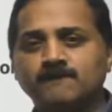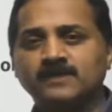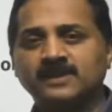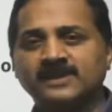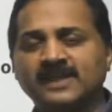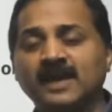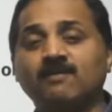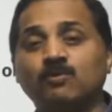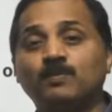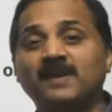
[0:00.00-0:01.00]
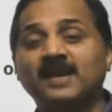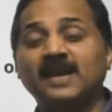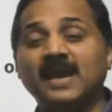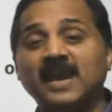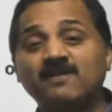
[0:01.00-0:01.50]
there would be
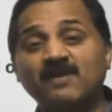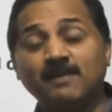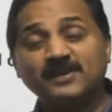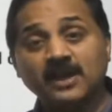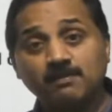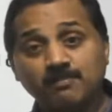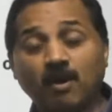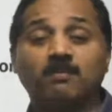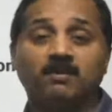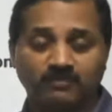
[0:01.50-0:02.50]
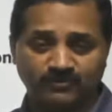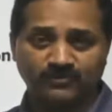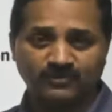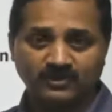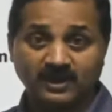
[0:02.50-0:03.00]
environmental
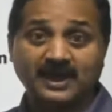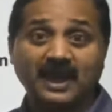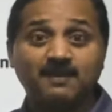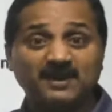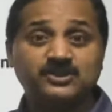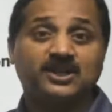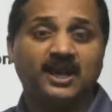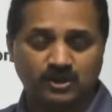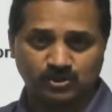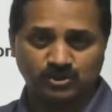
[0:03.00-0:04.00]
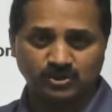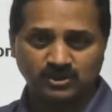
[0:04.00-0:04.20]
problems, climate change,